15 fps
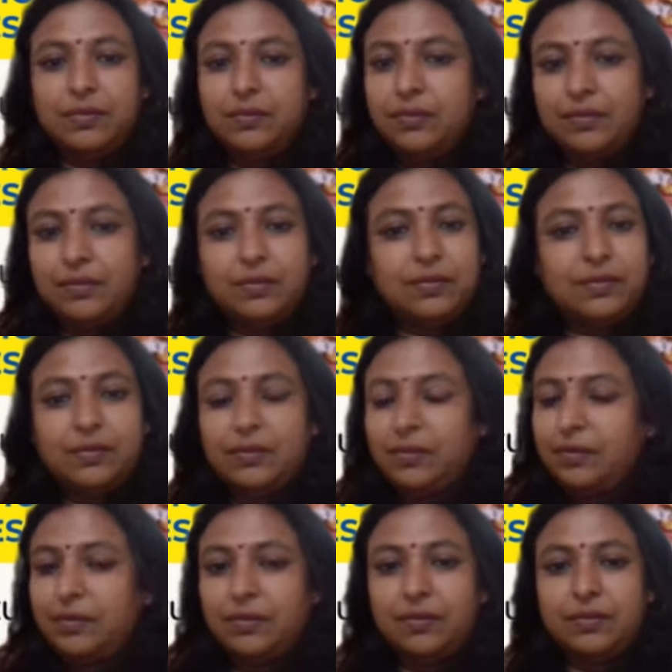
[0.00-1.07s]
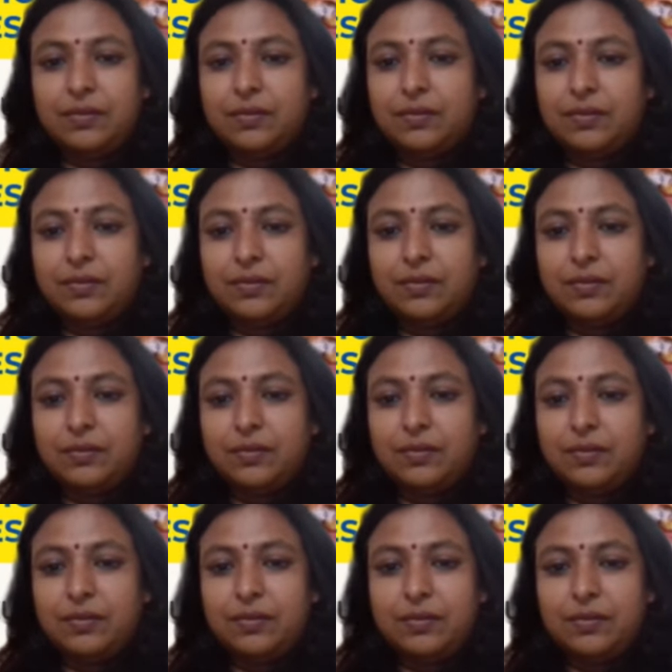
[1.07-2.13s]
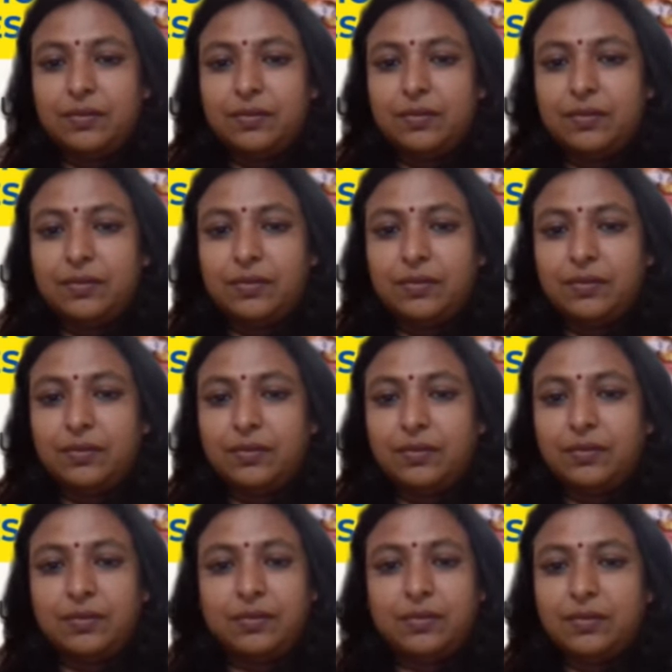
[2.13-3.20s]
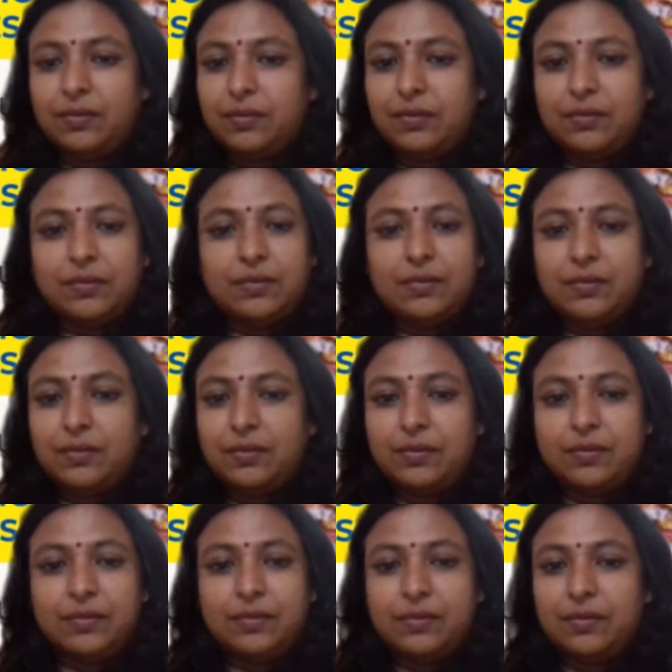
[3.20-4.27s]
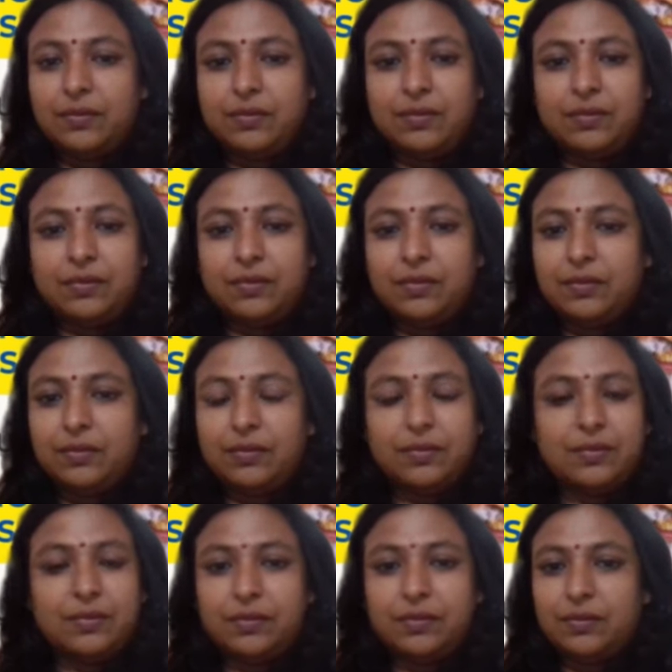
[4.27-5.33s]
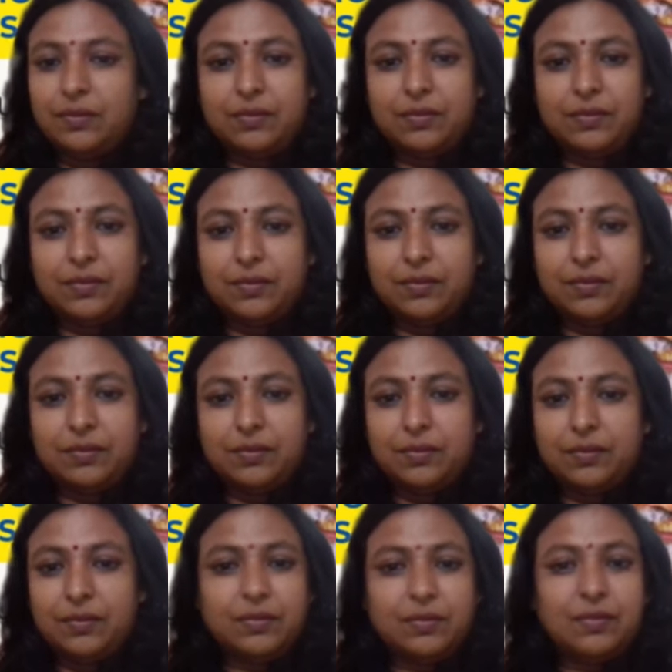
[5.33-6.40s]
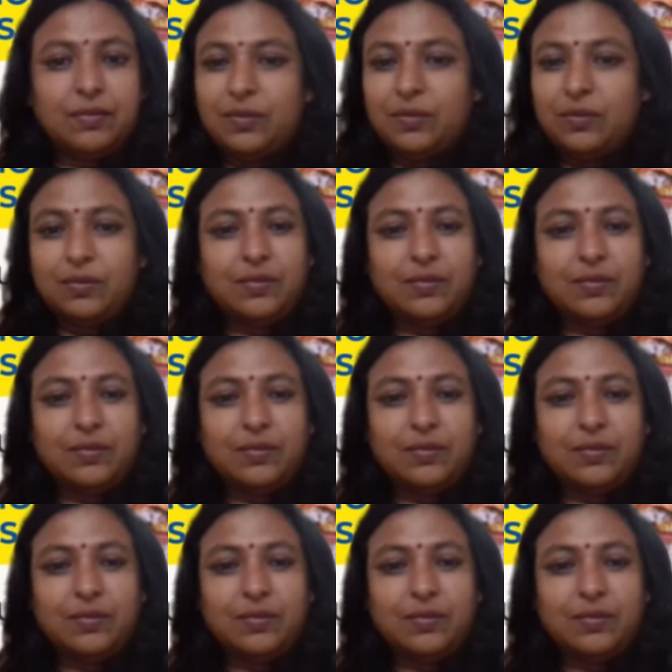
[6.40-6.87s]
[no speech]